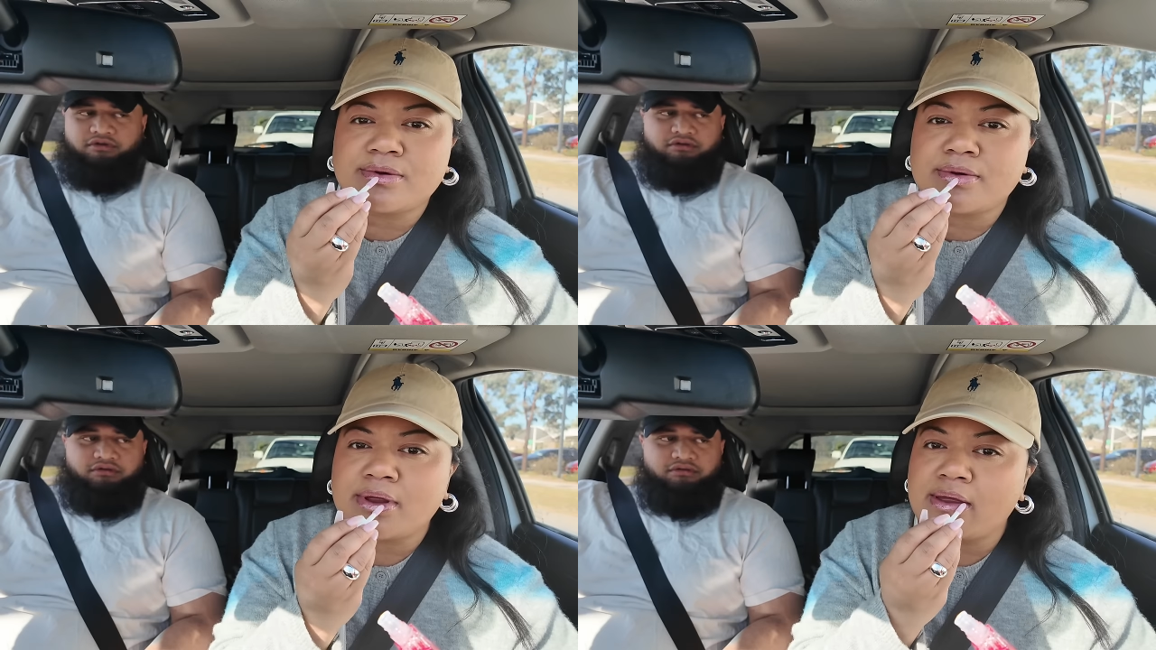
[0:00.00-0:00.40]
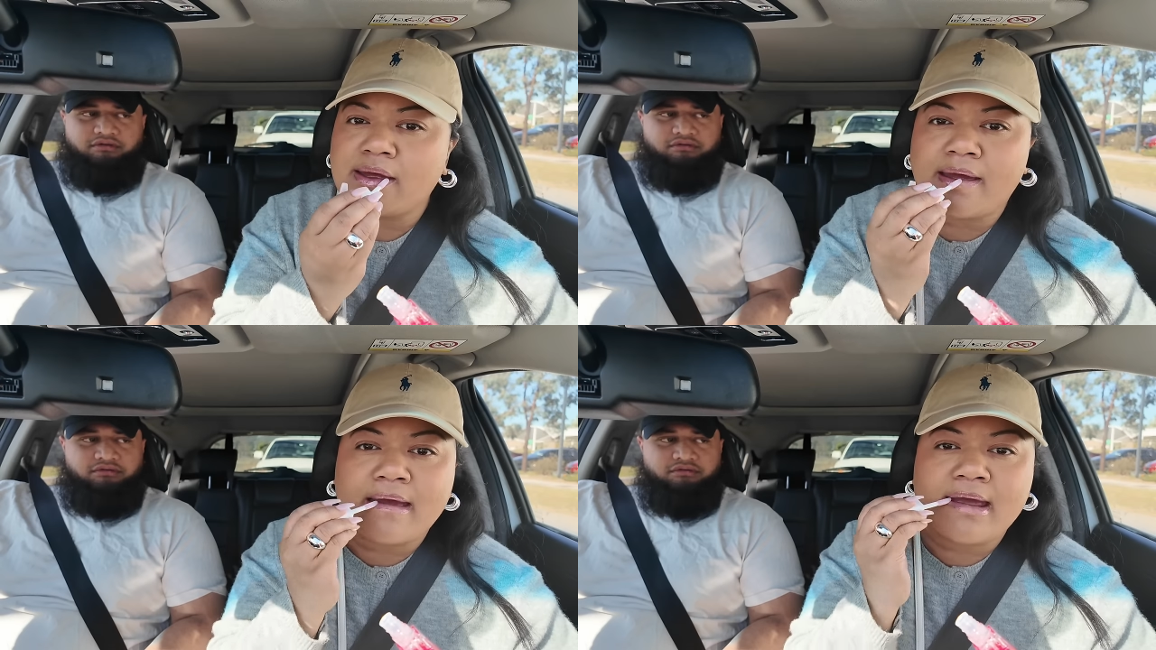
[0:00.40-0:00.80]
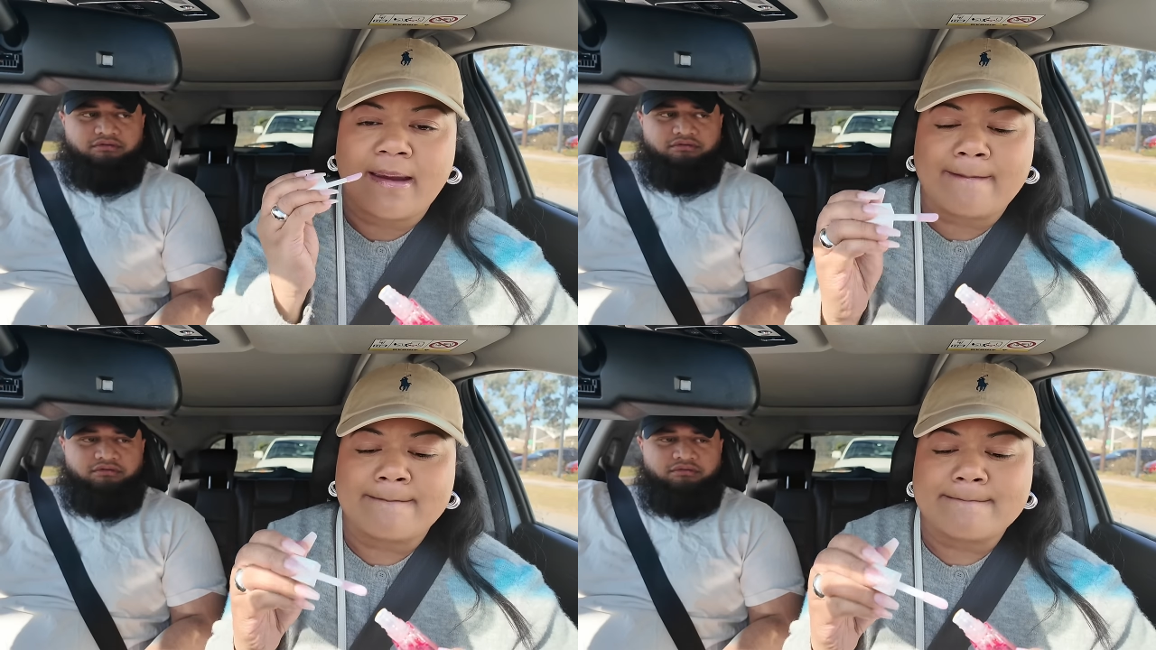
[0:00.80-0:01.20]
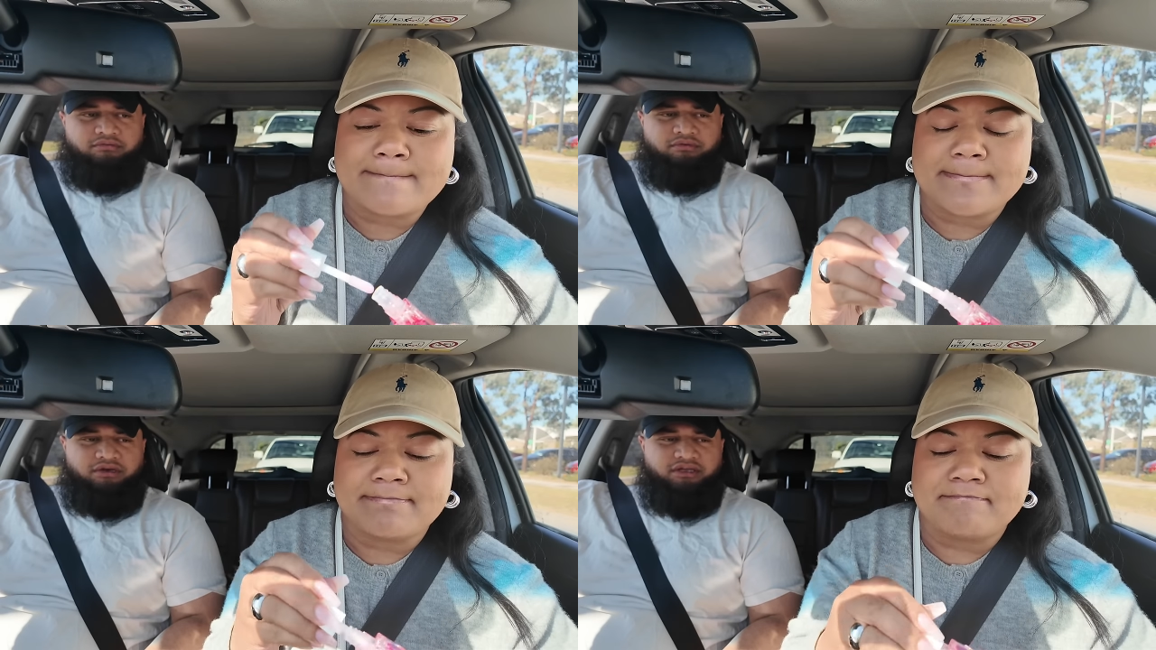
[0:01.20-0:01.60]
Speaker 1: Oh.
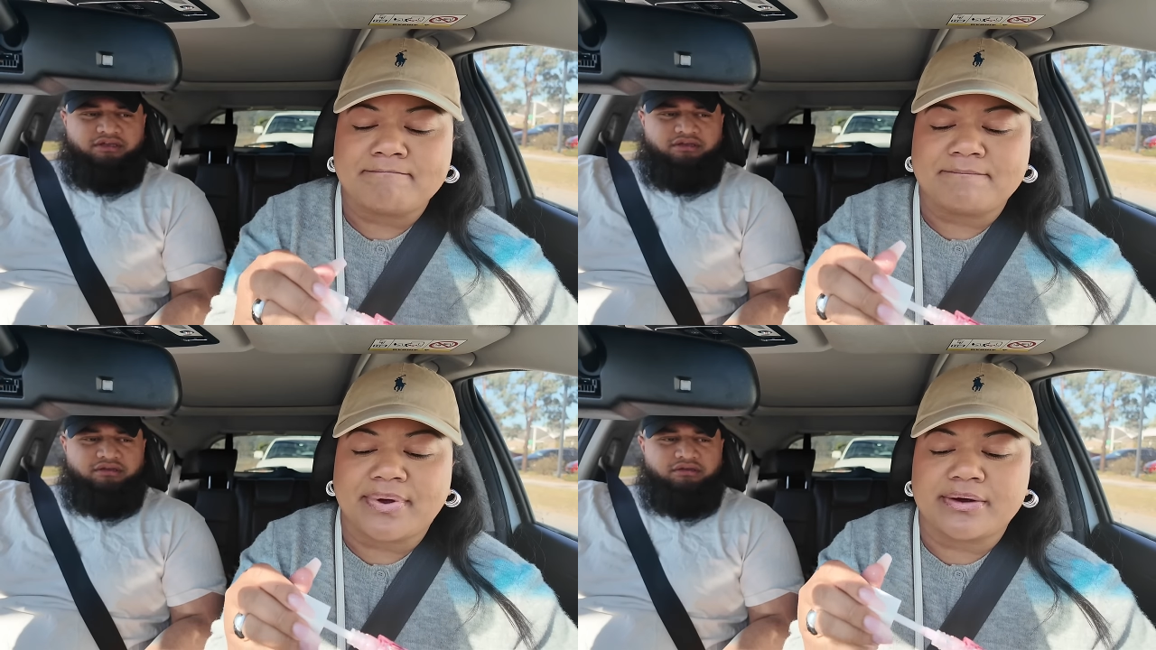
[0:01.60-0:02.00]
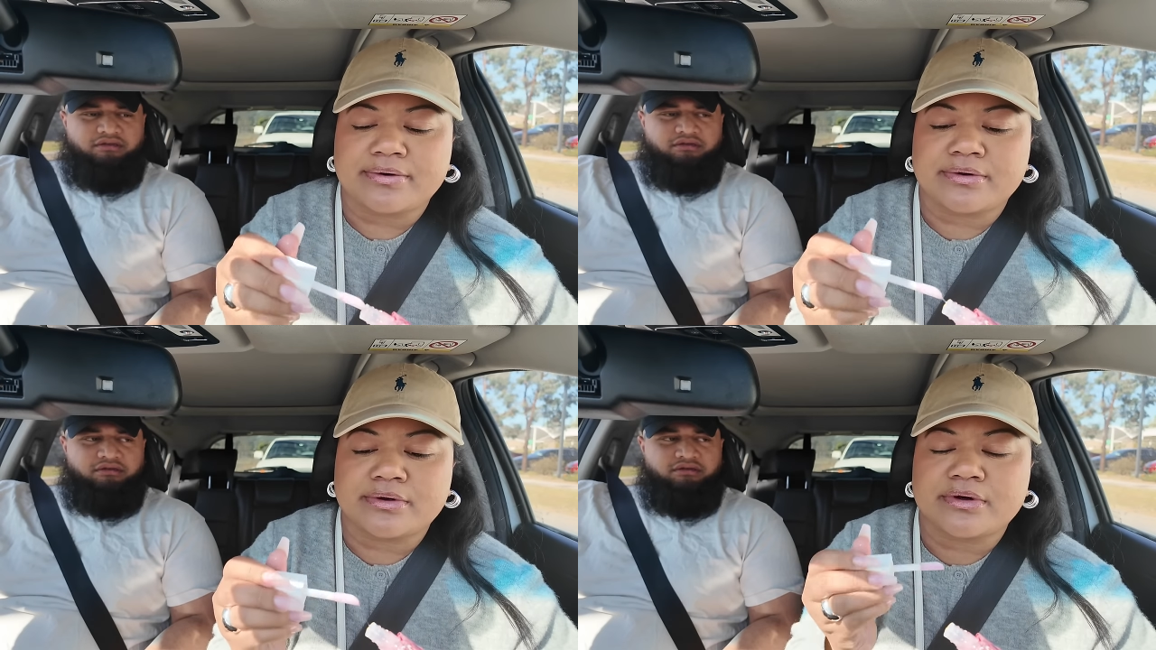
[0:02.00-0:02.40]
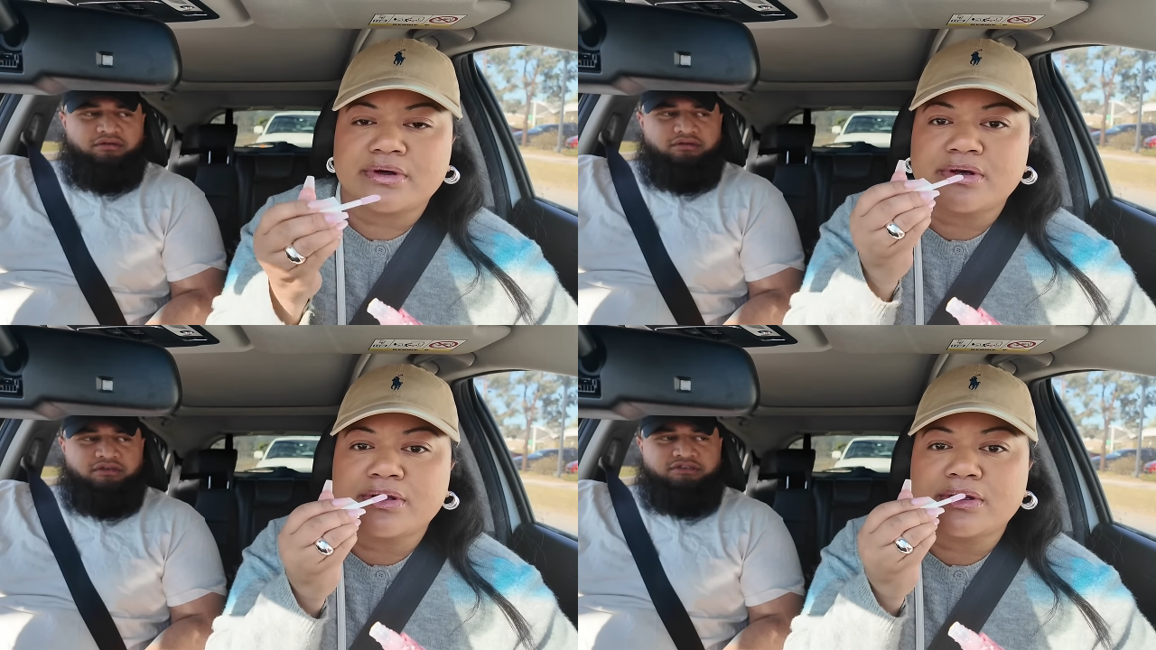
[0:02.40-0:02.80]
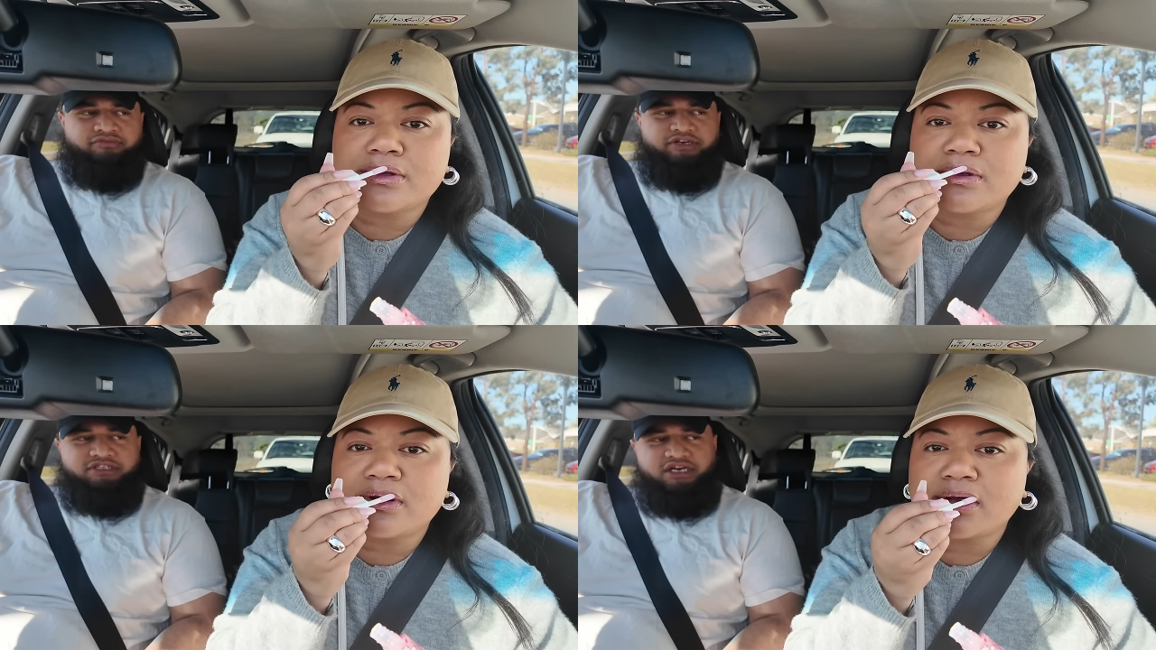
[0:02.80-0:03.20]
What? It's
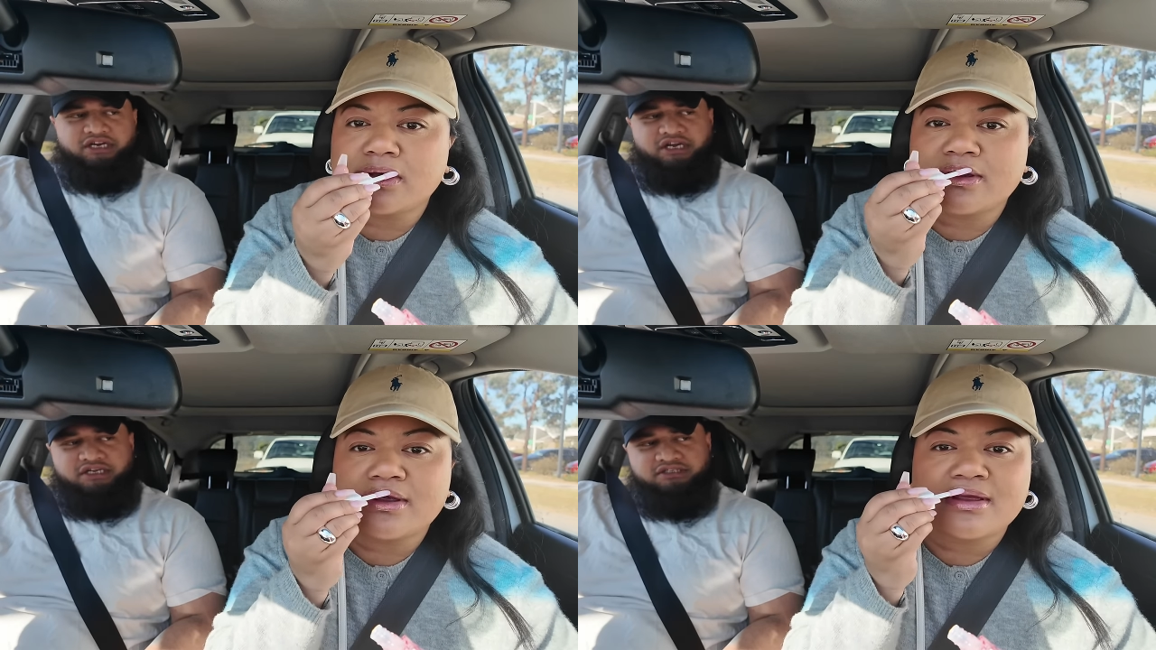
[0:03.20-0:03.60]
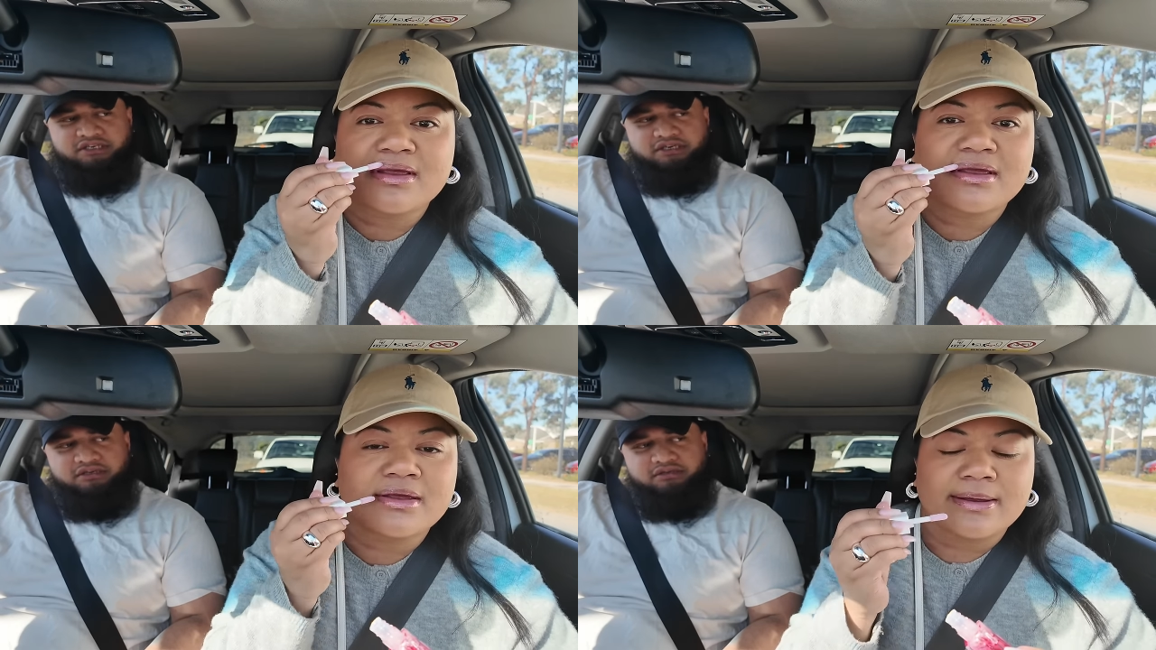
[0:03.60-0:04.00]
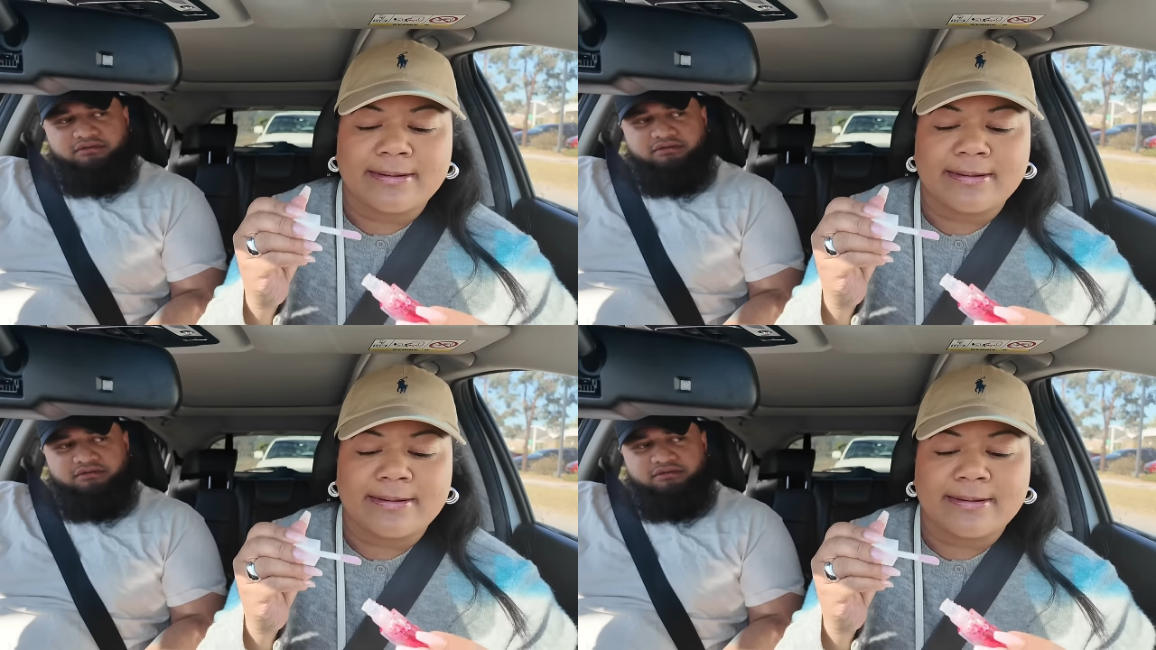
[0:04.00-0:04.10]
already shiny. I can see it.